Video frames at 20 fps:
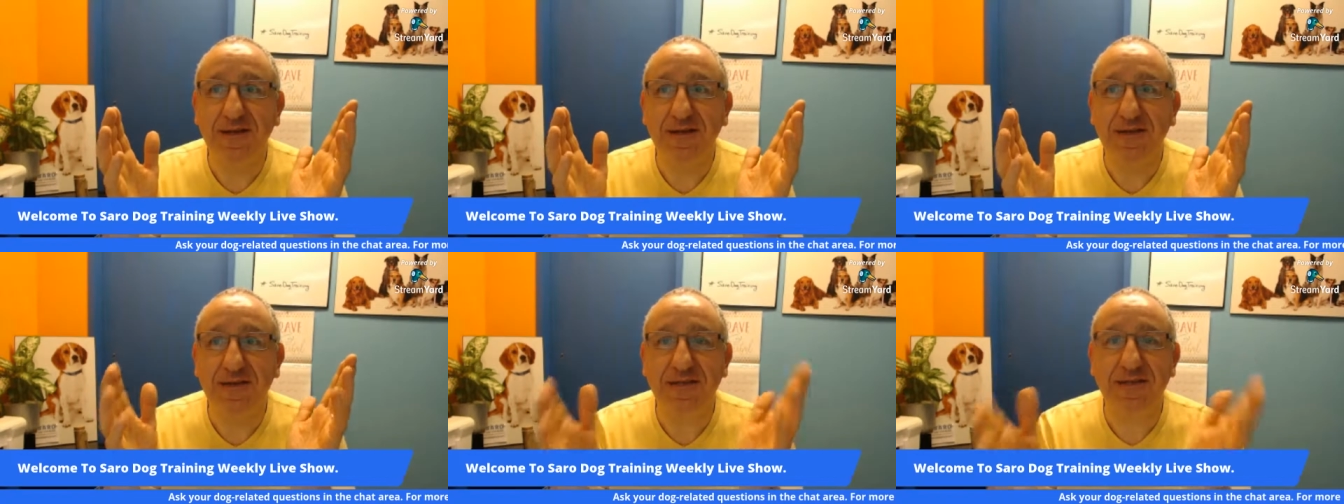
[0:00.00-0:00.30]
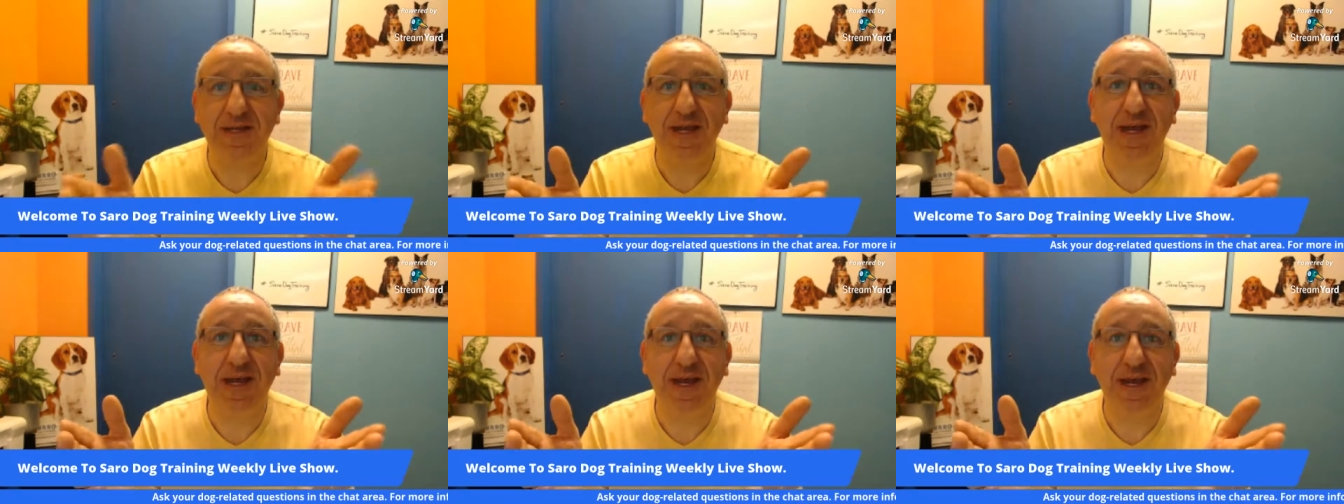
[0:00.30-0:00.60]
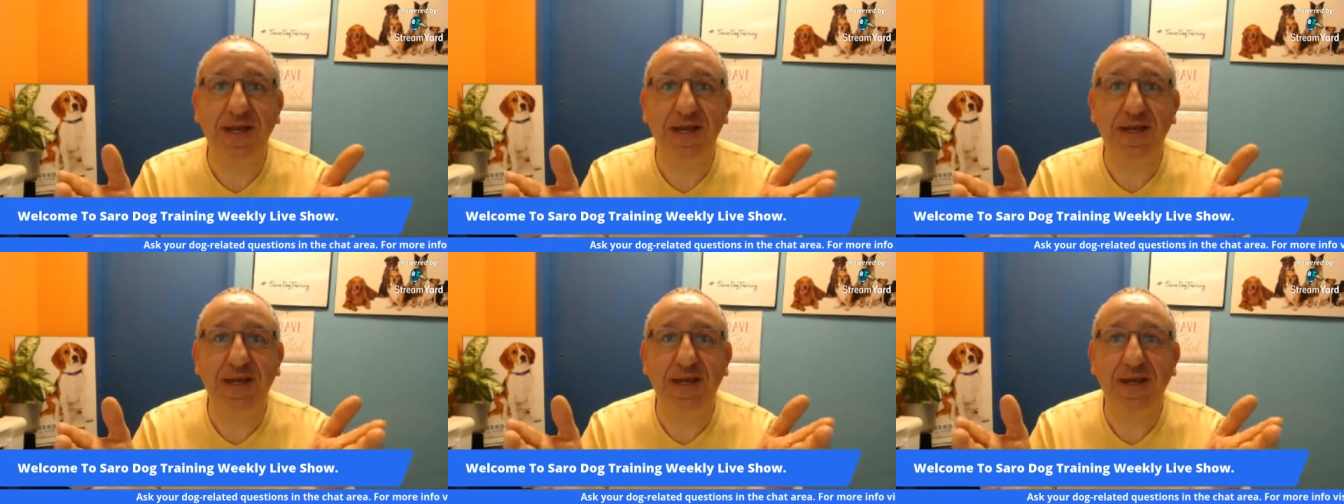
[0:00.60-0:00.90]

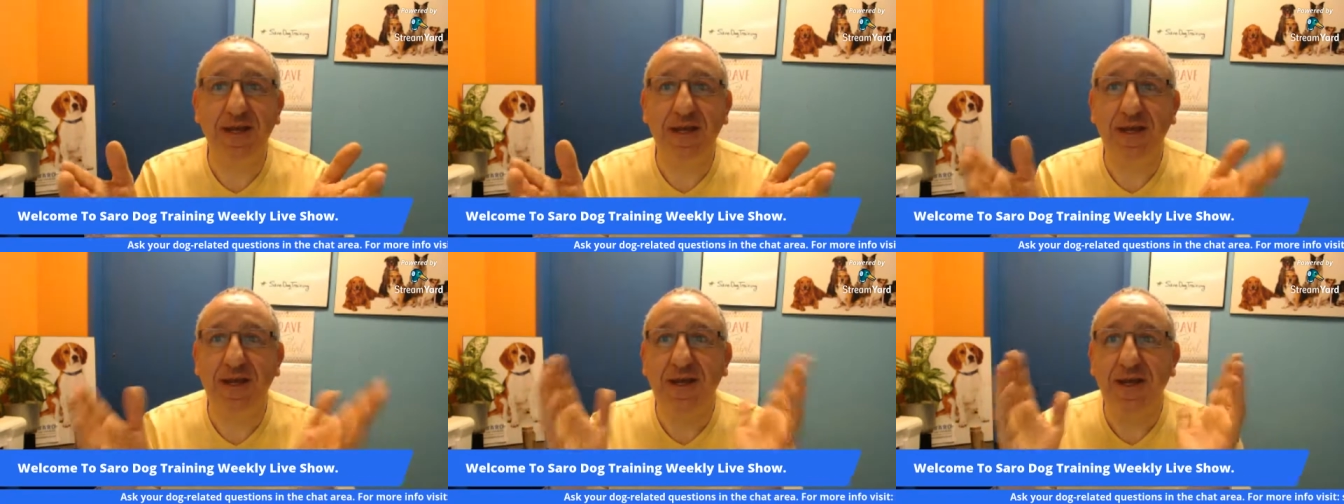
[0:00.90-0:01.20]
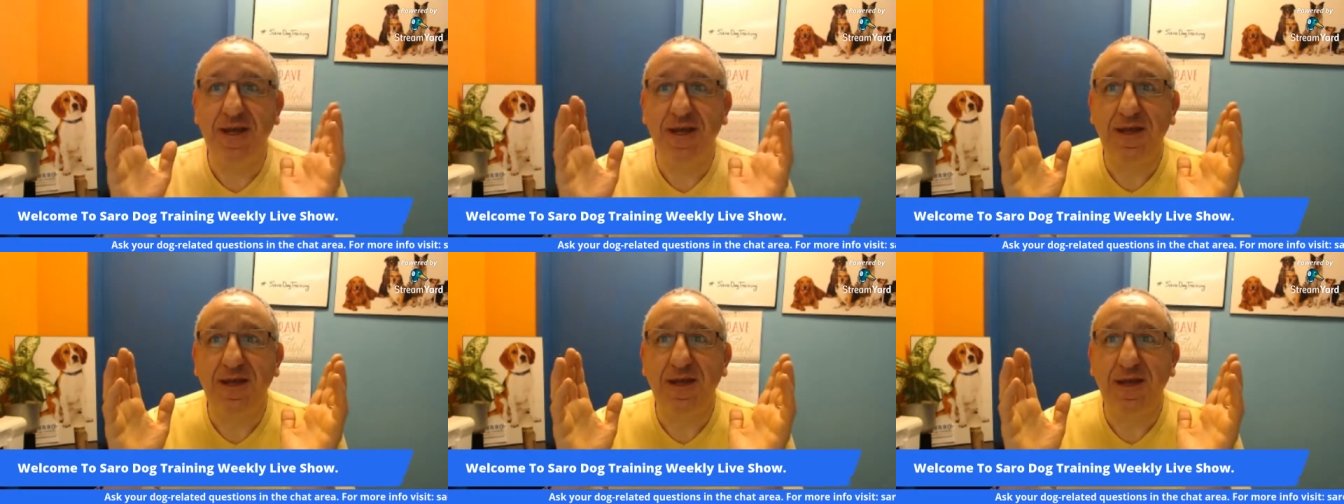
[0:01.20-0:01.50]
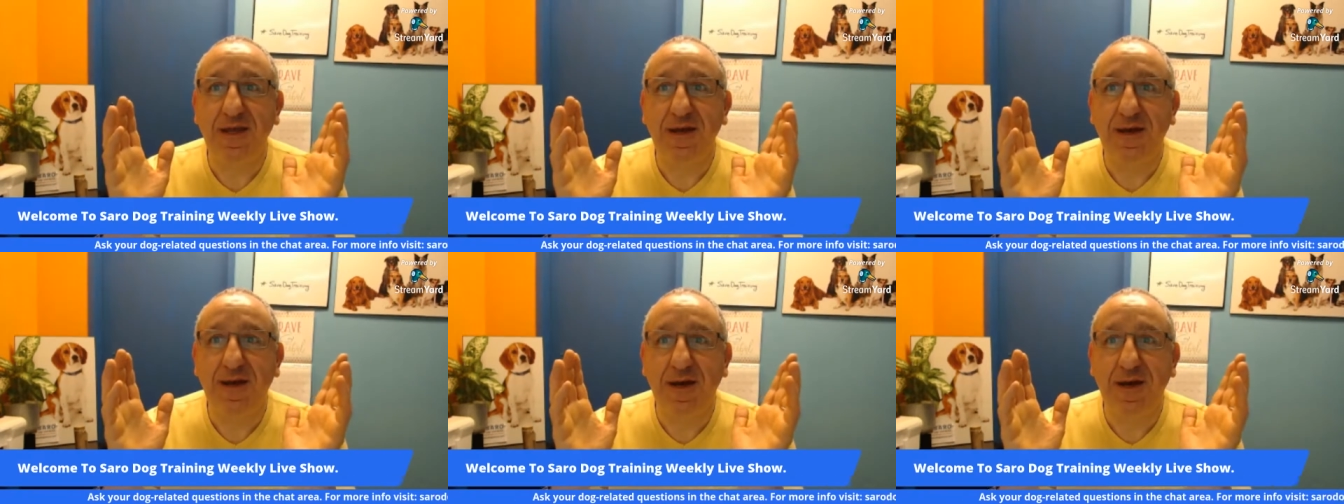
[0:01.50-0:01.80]
say
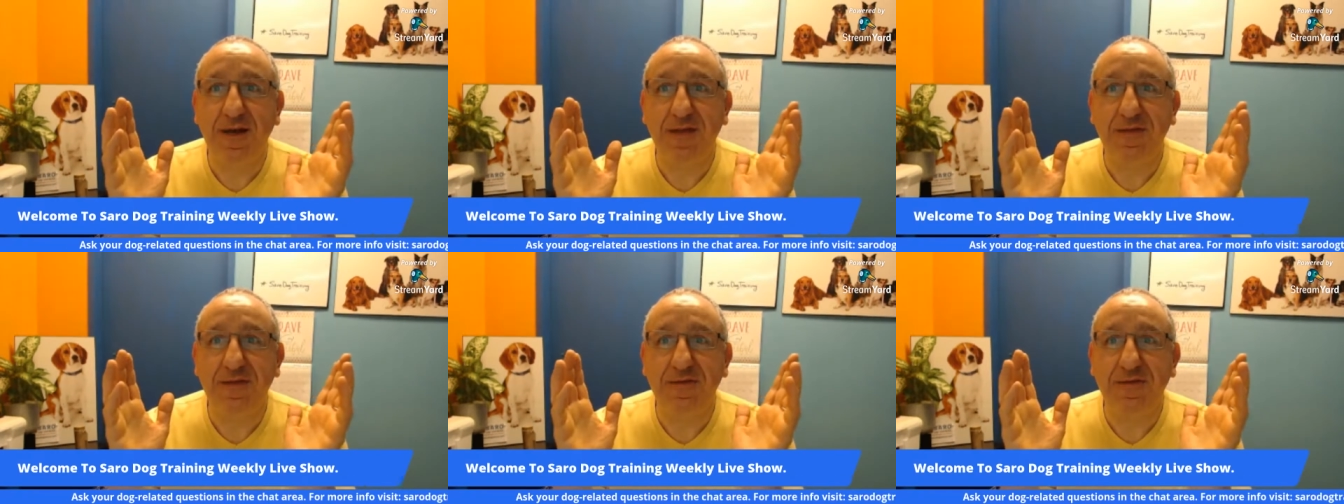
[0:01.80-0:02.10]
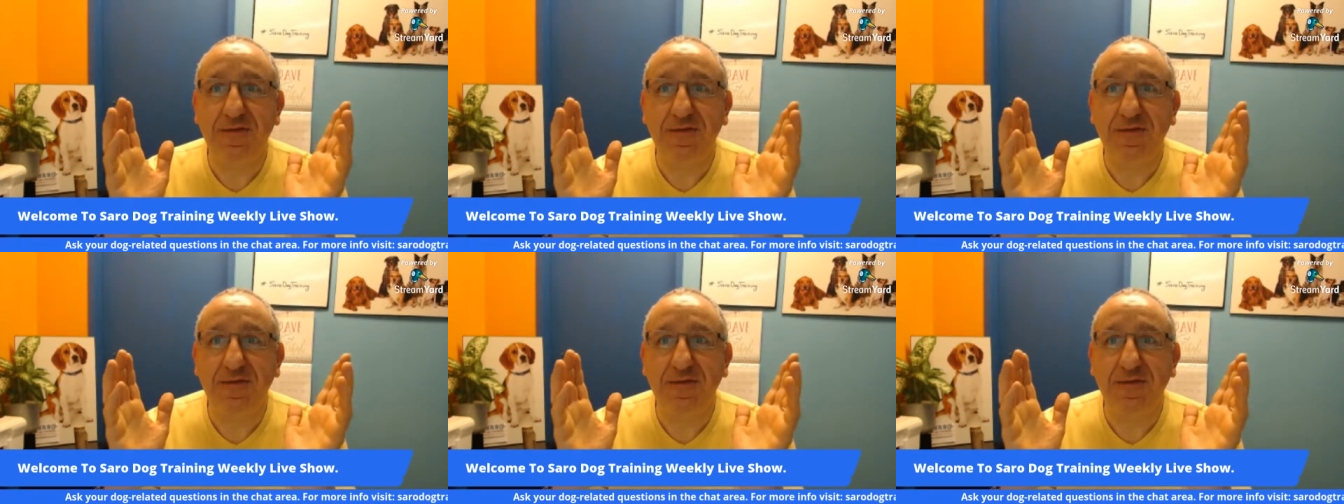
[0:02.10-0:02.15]
uh,